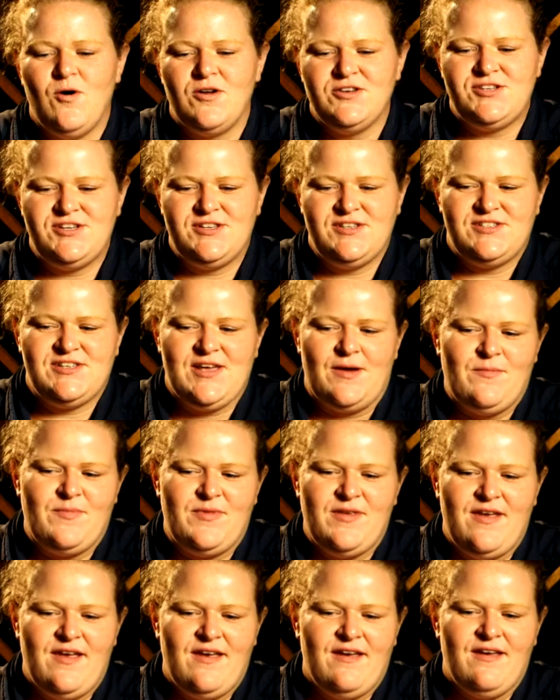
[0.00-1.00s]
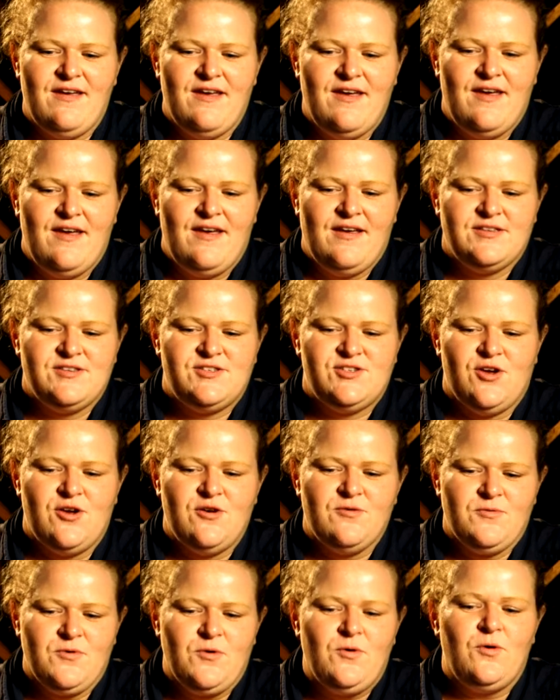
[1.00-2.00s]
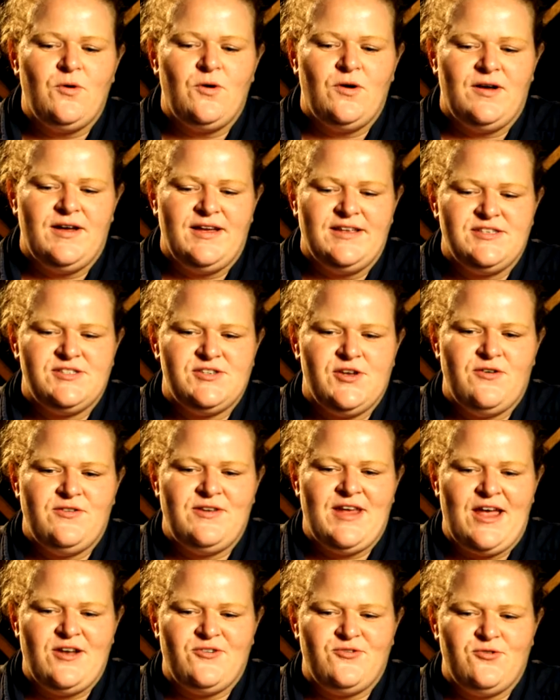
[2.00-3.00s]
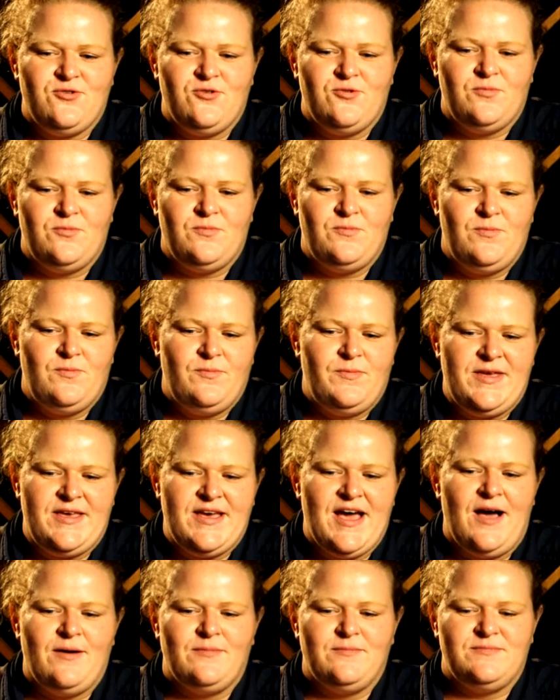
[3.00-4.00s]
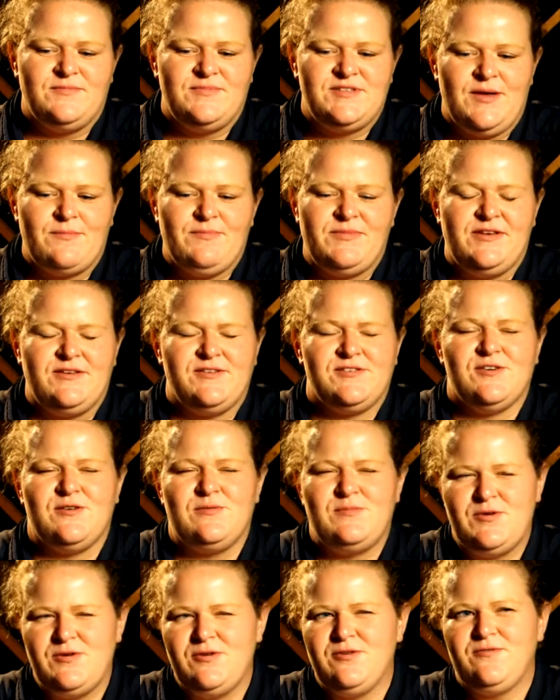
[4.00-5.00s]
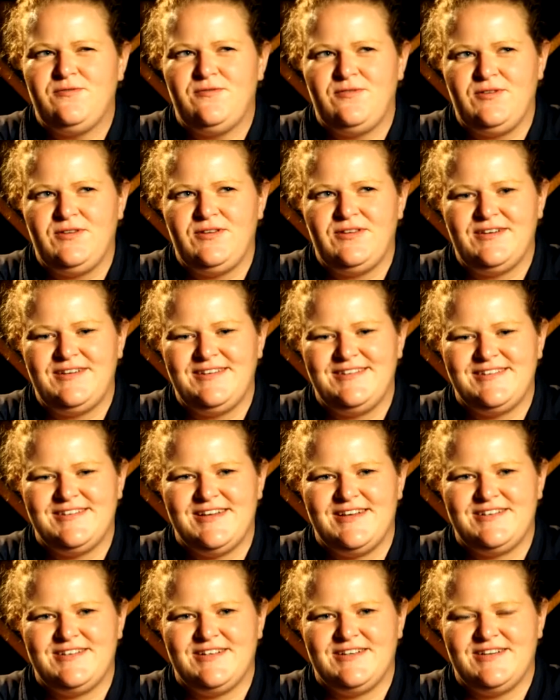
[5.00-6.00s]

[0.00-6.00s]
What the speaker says: watching something so raw and so natural become something so beautiful in such